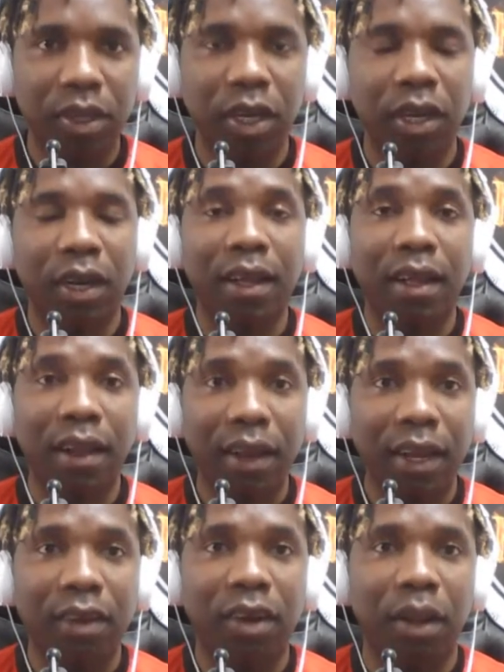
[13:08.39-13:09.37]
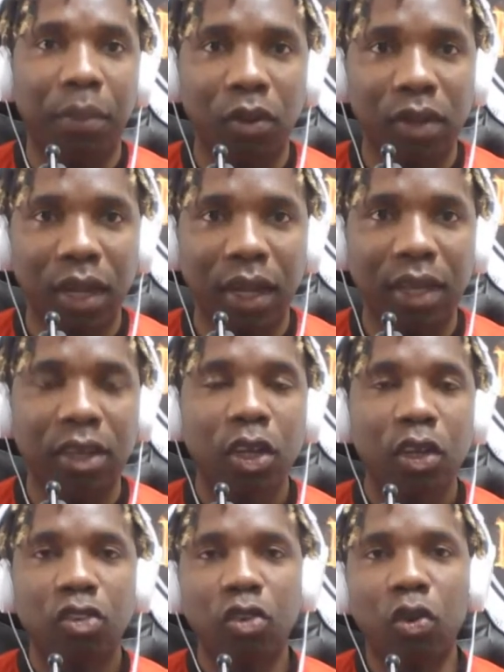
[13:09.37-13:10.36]
They're clear about that.
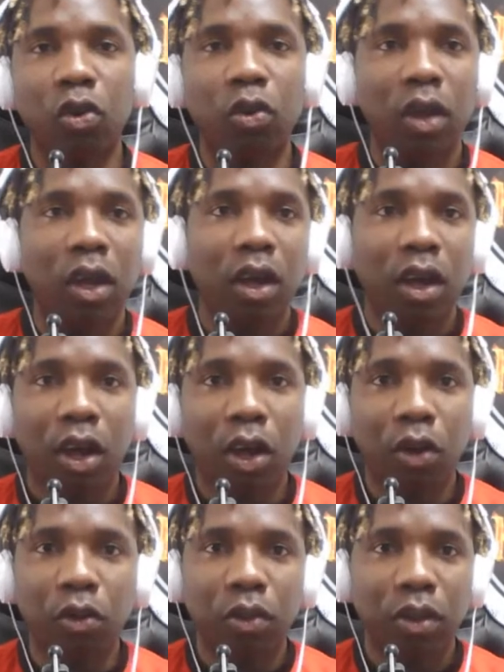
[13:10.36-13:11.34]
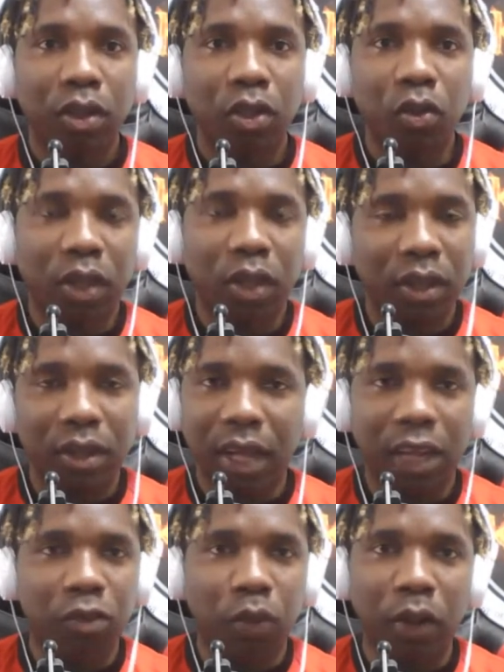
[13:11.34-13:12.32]
So
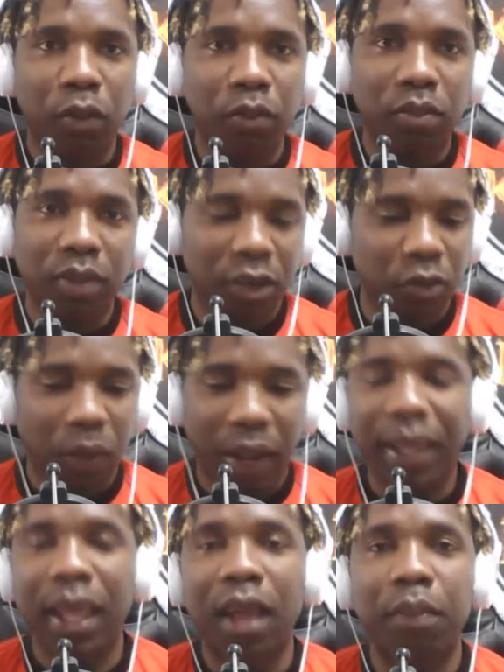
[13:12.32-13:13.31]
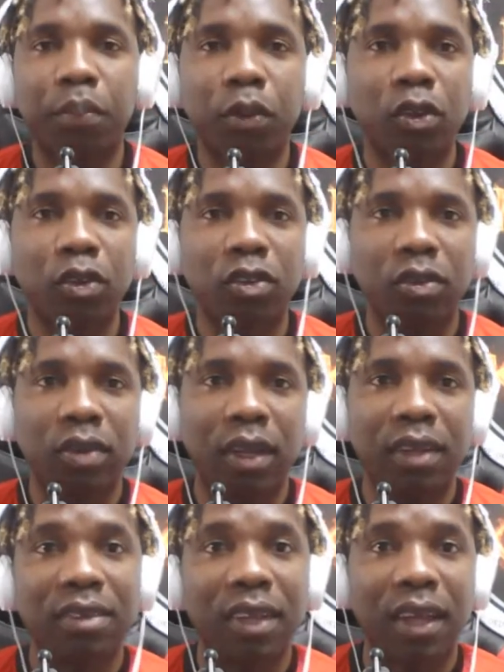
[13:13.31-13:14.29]
that's why I can't put those two
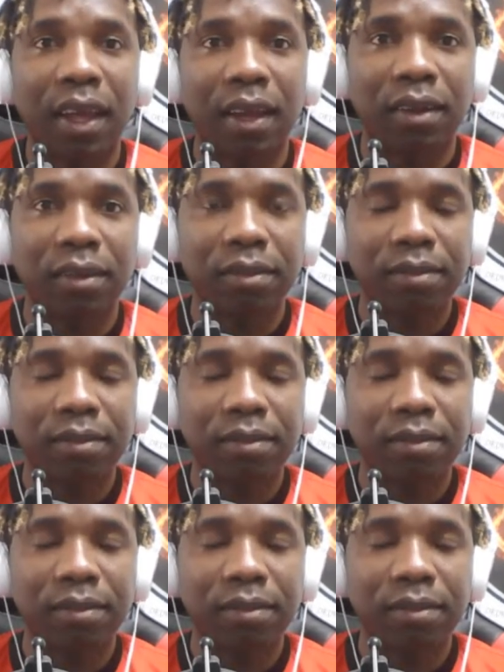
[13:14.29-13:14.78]
things together.